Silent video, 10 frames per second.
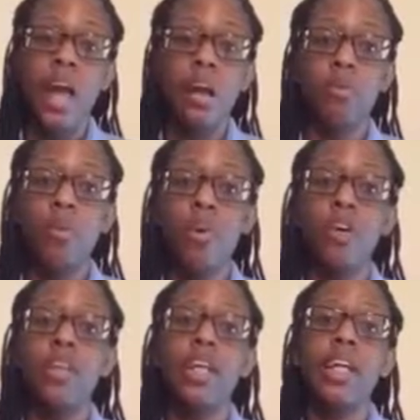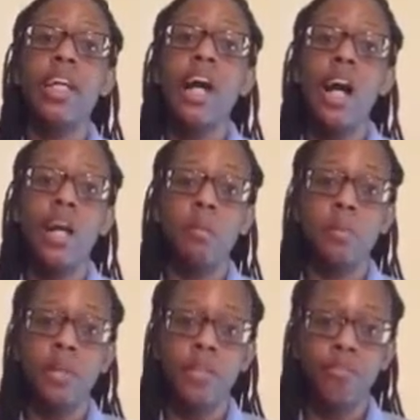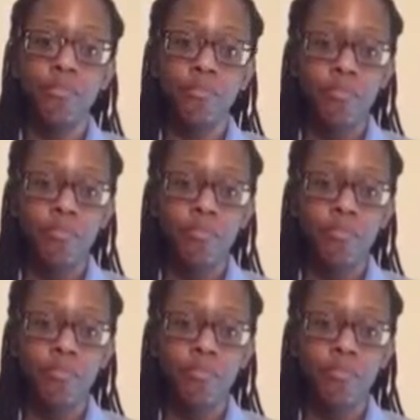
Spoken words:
had a role in the economy.